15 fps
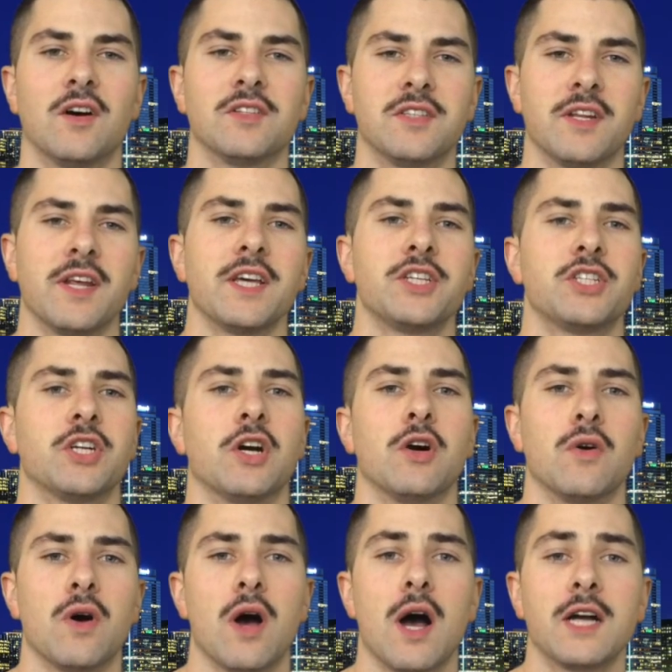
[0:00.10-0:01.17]
On today's
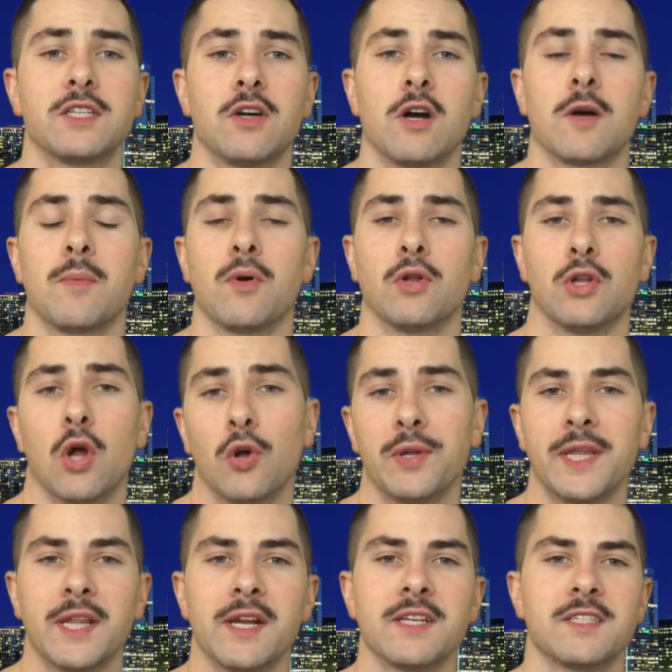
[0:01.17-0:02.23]
show, I talk about
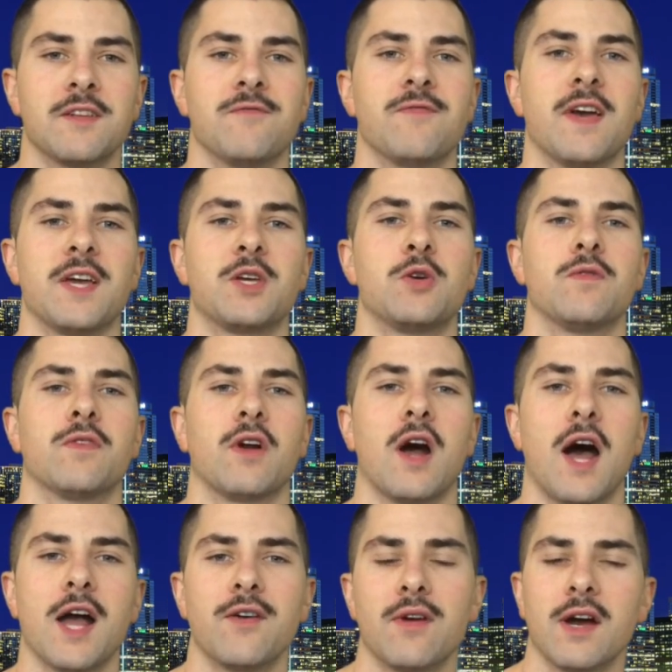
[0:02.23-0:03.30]
loneliness in Vancouver
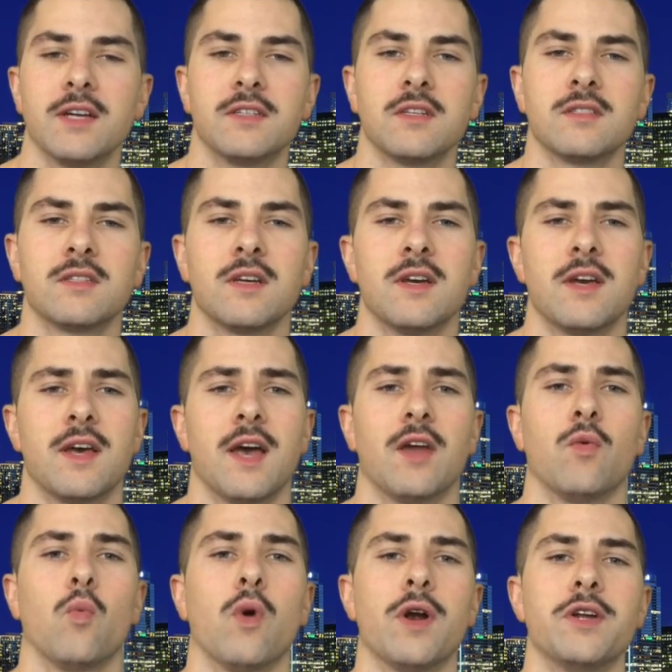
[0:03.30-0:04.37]
high rises
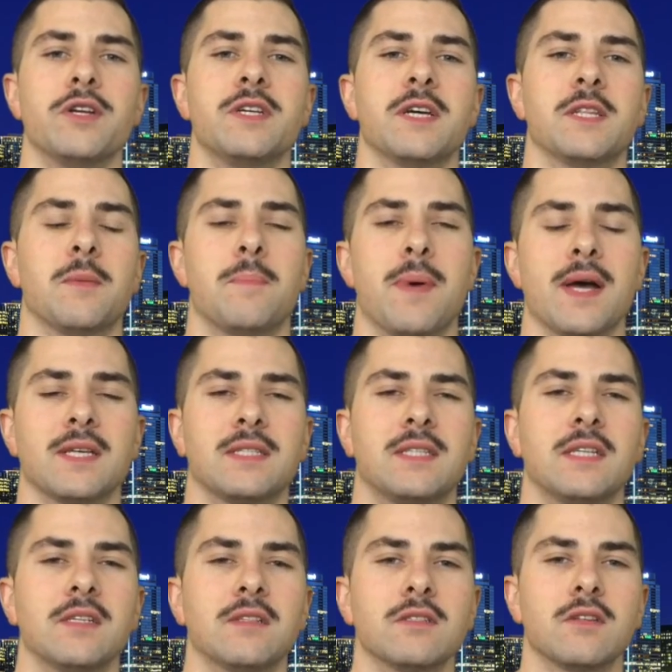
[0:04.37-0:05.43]
and where you can get the best
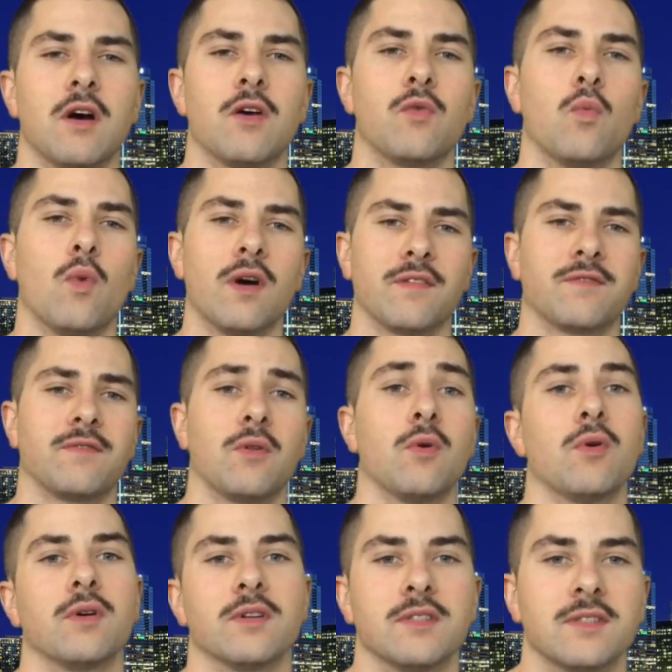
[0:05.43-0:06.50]
deals on what
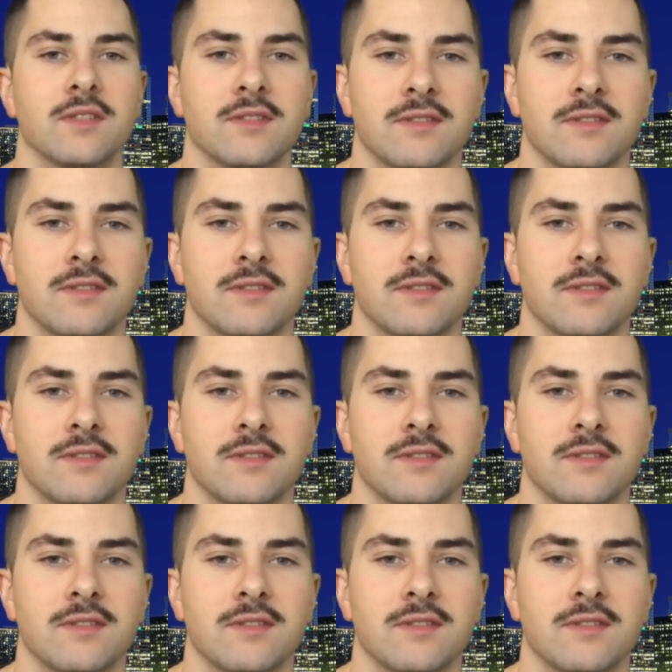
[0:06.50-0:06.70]
floors.